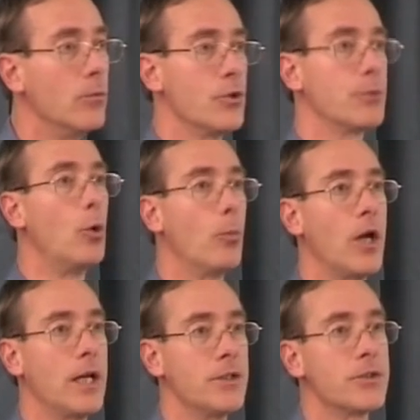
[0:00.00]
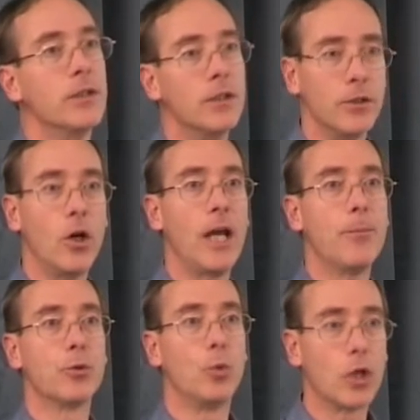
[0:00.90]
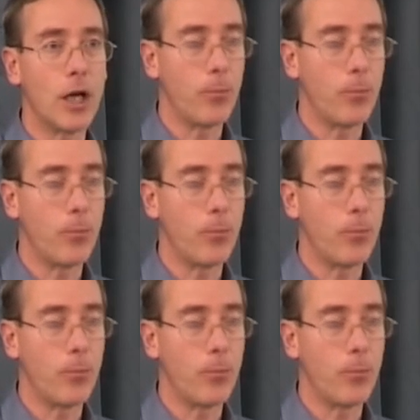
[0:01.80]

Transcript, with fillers: with small brains, not able to walk